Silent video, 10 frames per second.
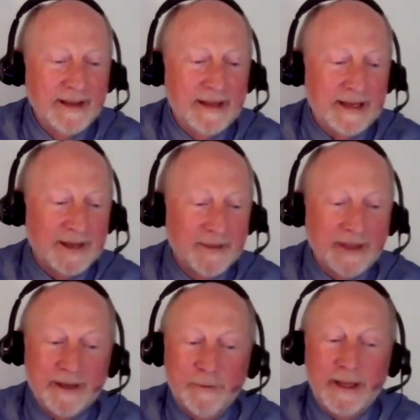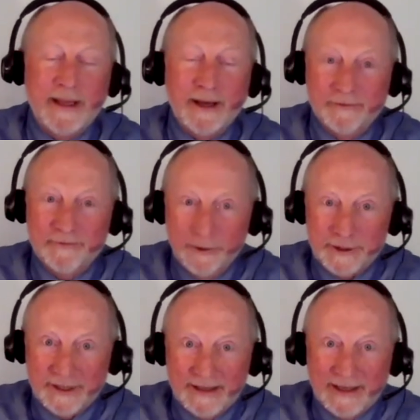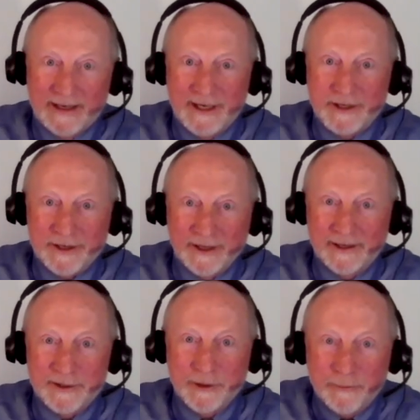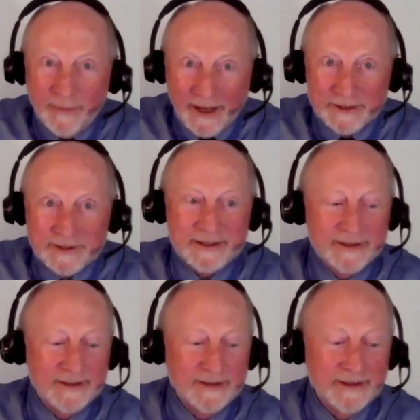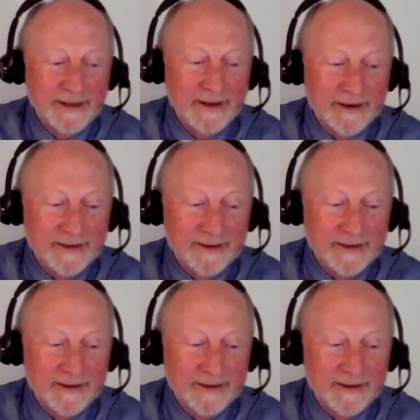And that's something we unfortunately teach a little too much here.